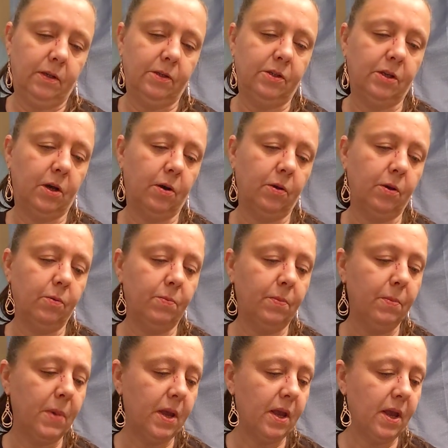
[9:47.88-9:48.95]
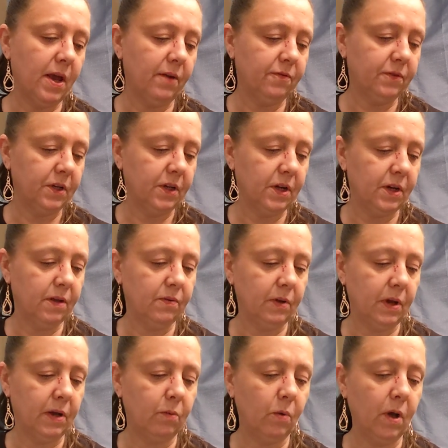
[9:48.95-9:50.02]
So you may have to hunt.
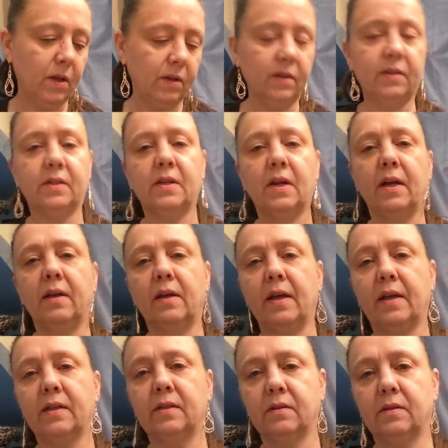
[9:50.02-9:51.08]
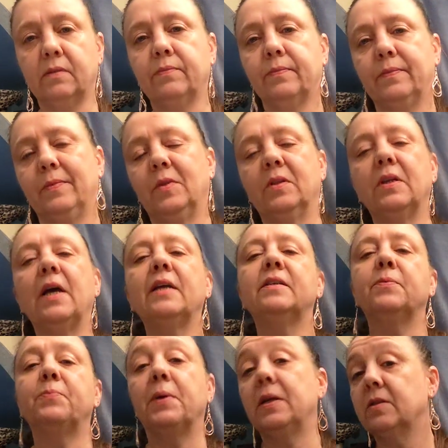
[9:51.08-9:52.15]
Well, it's not. I guess it
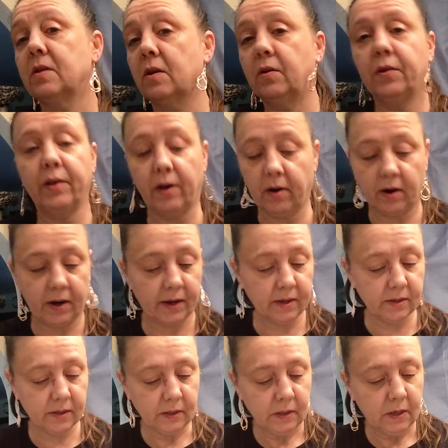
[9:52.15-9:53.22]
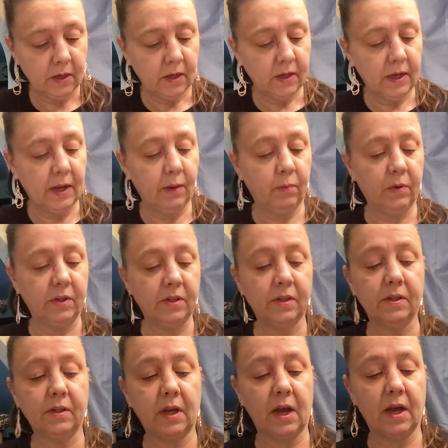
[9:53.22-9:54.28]
depends on who you are. I guess it
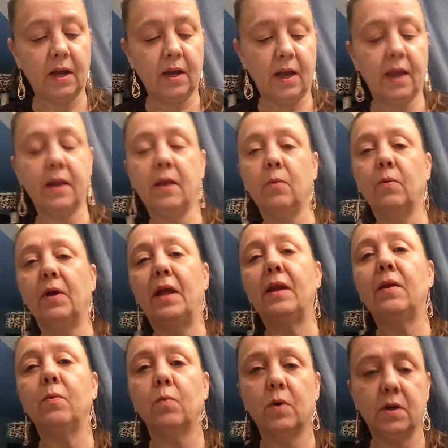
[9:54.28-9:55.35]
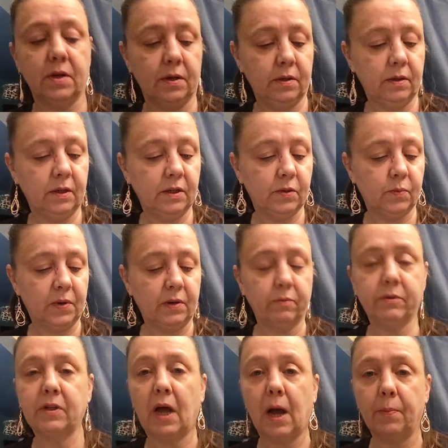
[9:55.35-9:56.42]
was 81 is when it
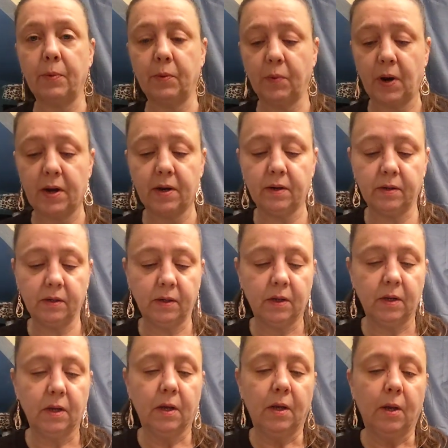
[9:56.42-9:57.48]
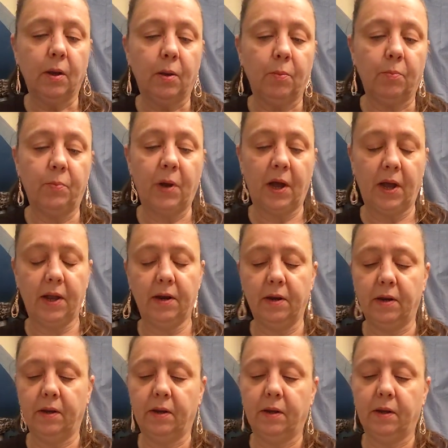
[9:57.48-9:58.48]
was copyrighted. But